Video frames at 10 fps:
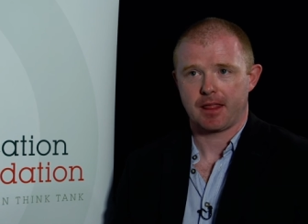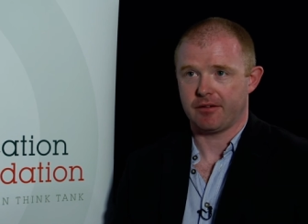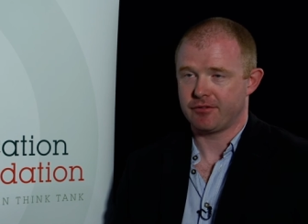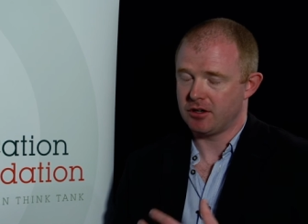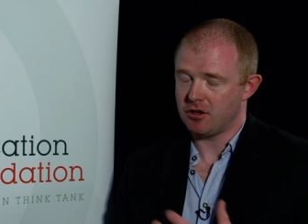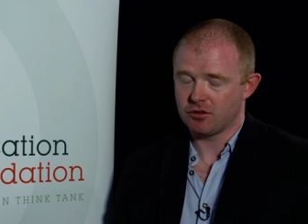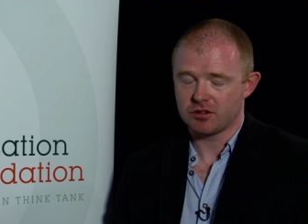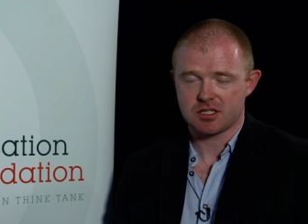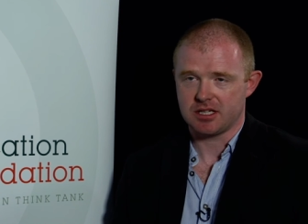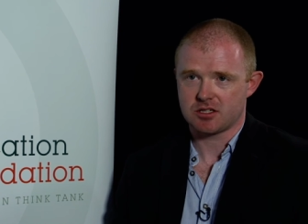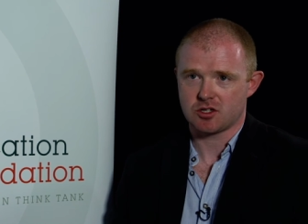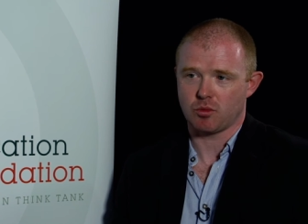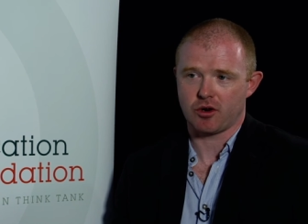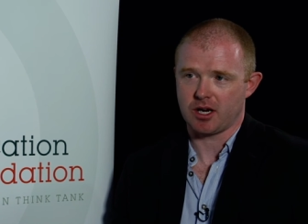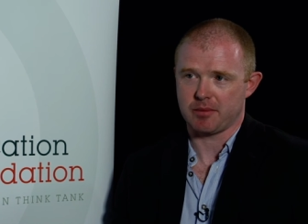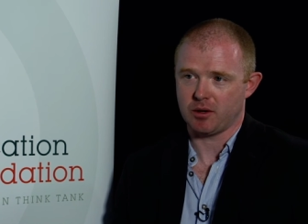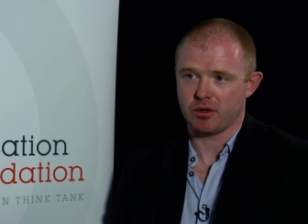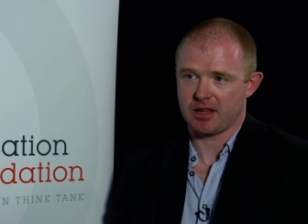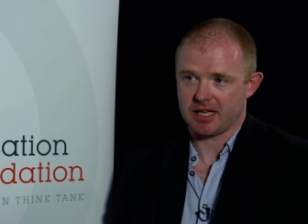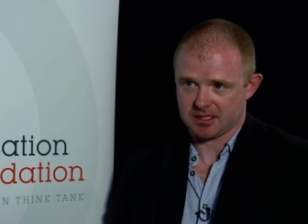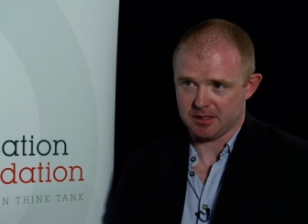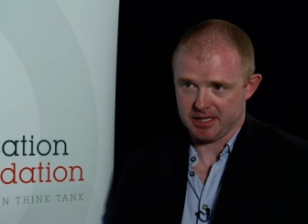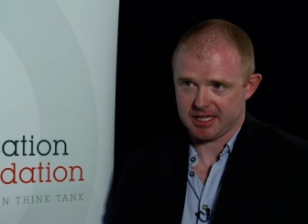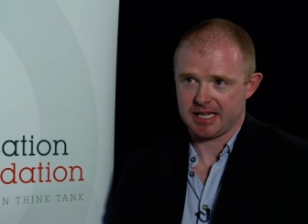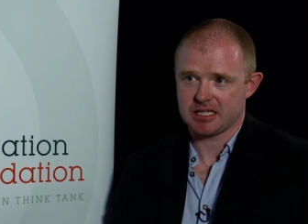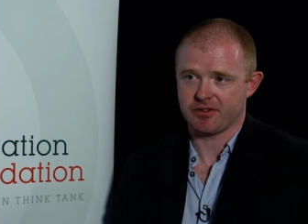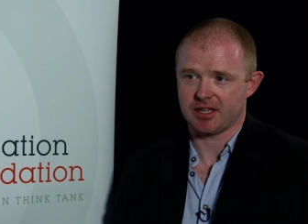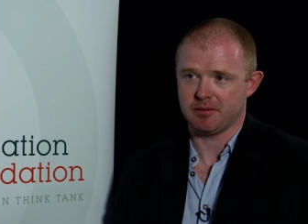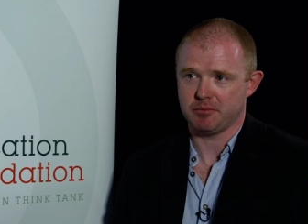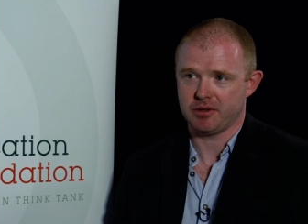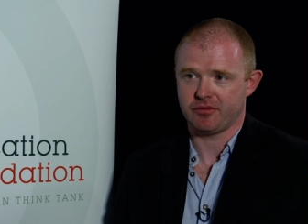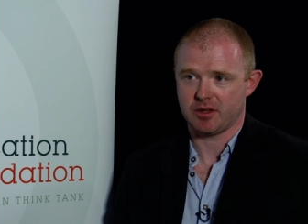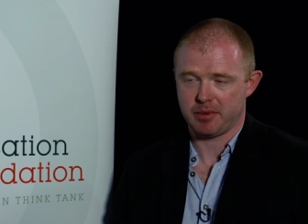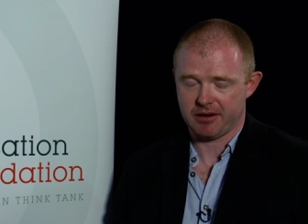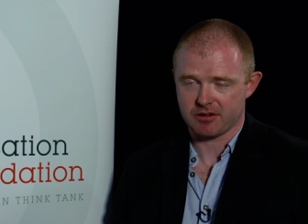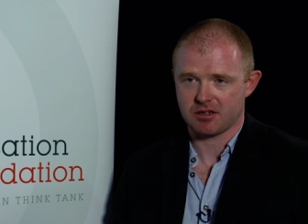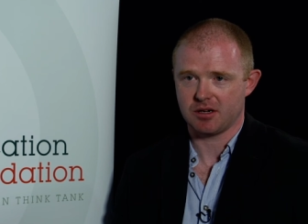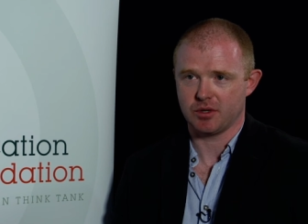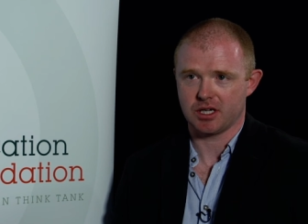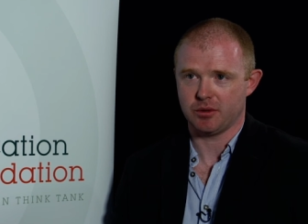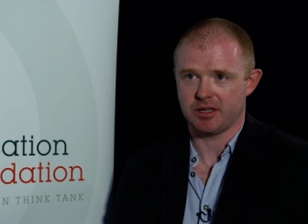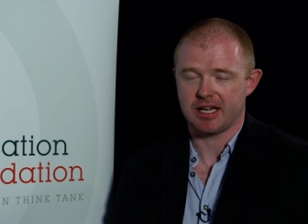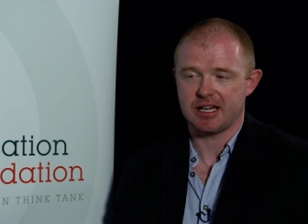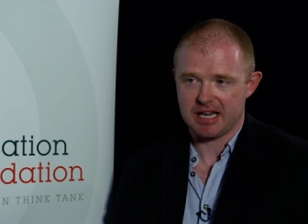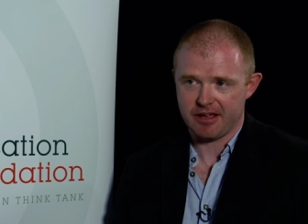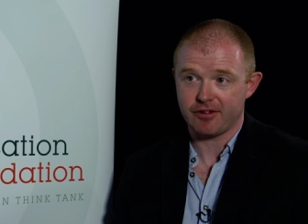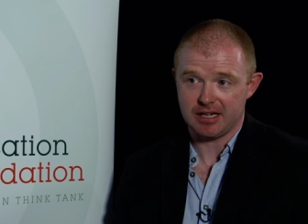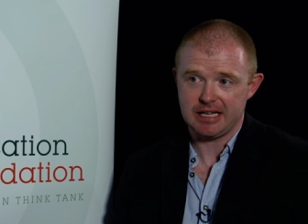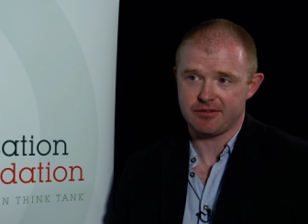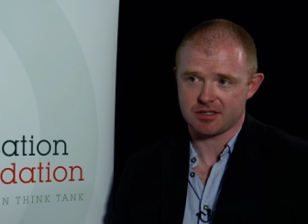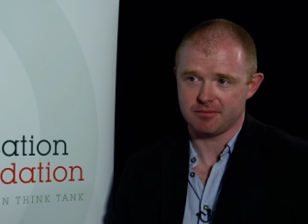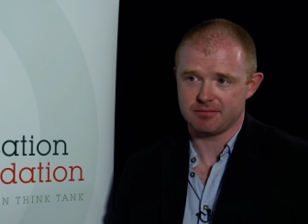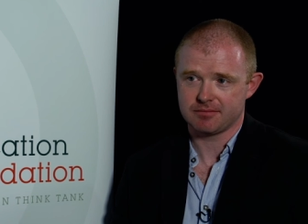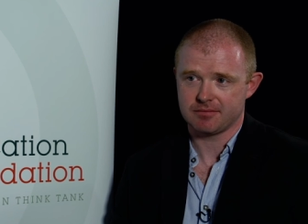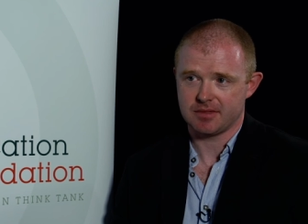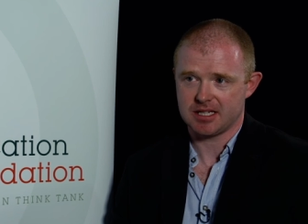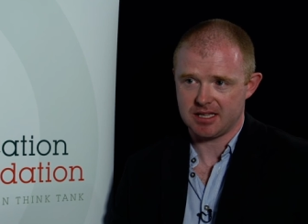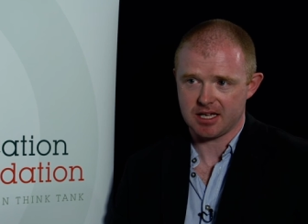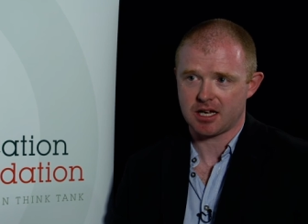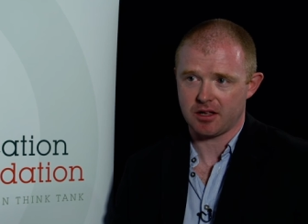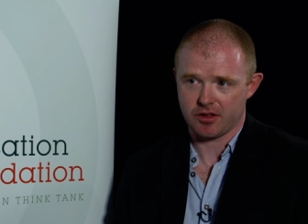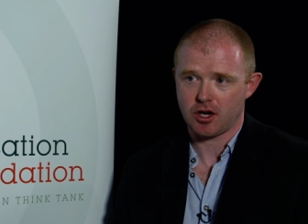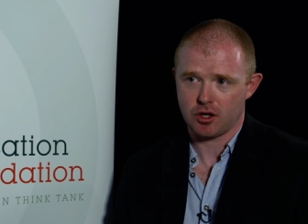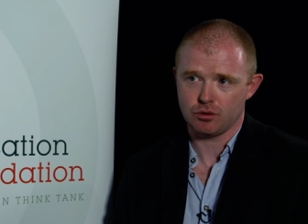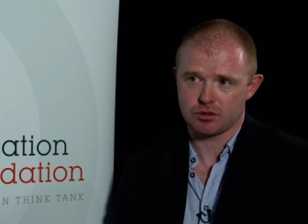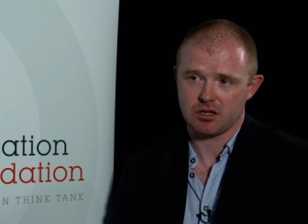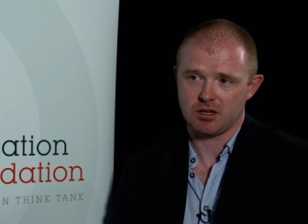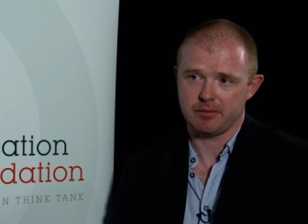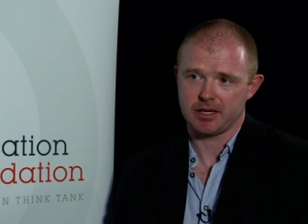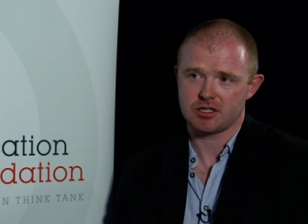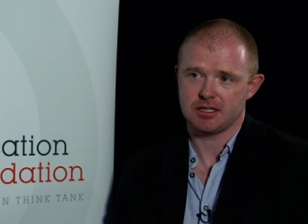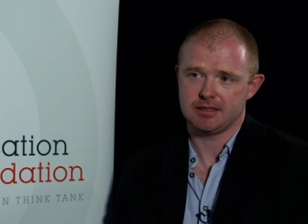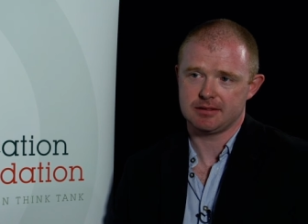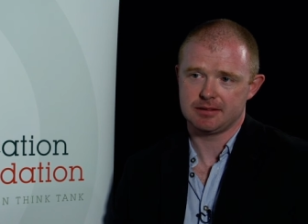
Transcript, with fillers: I've long since stopped worrying about whether that's going to be the case for them, but for the parents I work with, that never leaves them. It's in their gut the whole time, actually.